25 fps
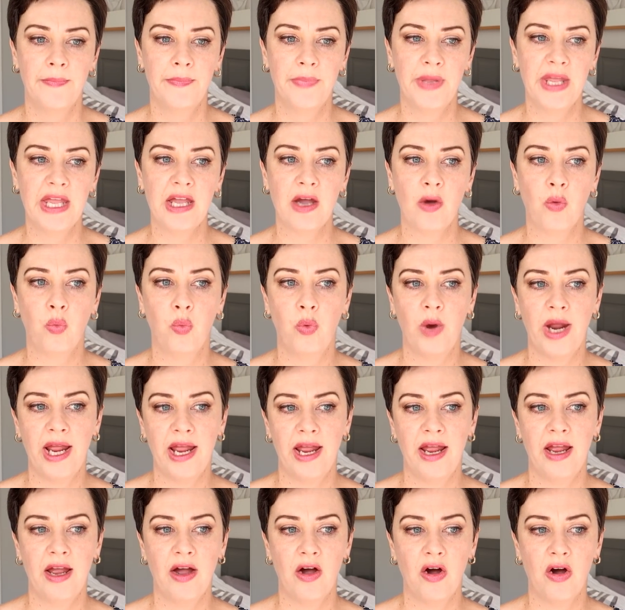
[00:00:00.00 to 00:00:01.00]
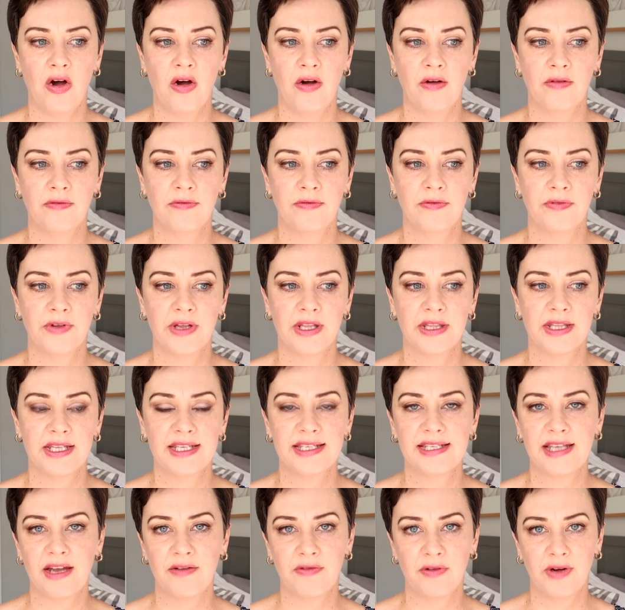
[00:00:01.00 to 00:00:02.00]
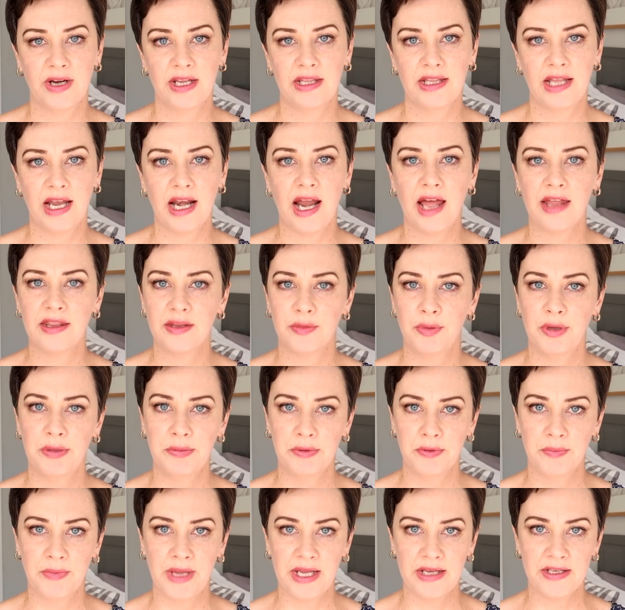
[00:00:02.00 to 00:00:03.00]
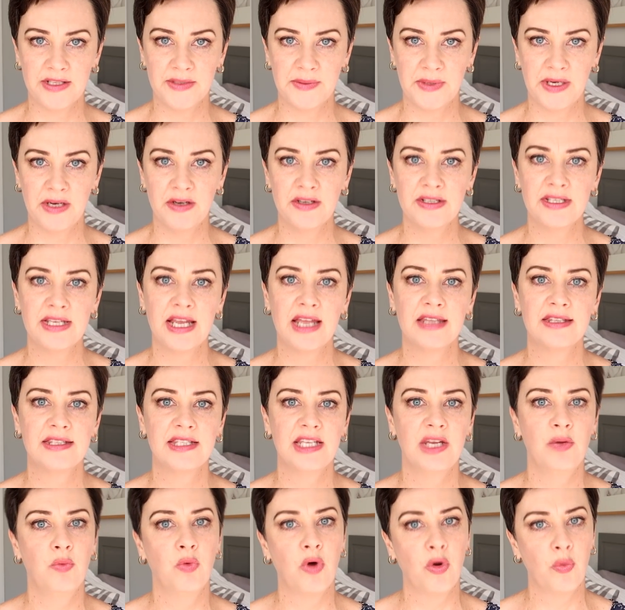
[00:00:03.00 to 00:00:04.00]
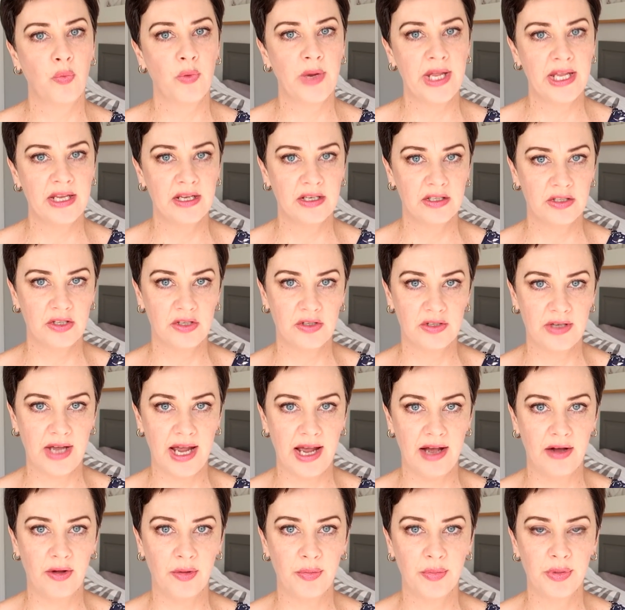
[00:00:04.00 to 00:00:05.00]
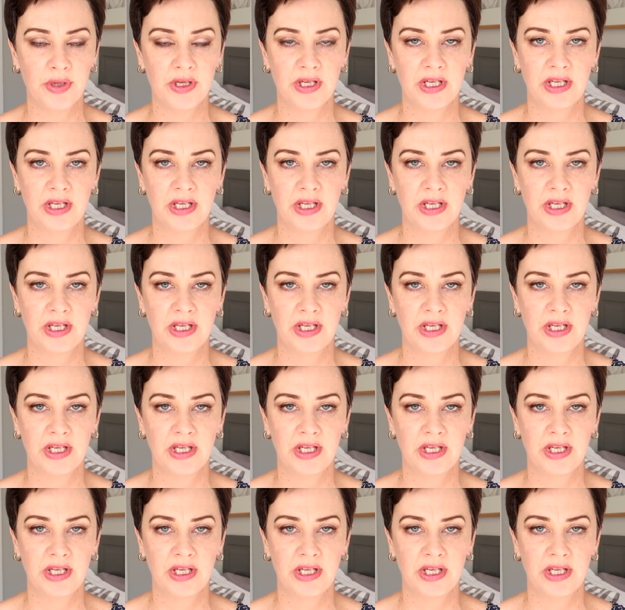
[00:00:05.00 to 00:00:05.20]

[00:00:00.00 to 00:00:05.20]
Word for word: be aware of the suffering that other people may experience and see what we can do to help.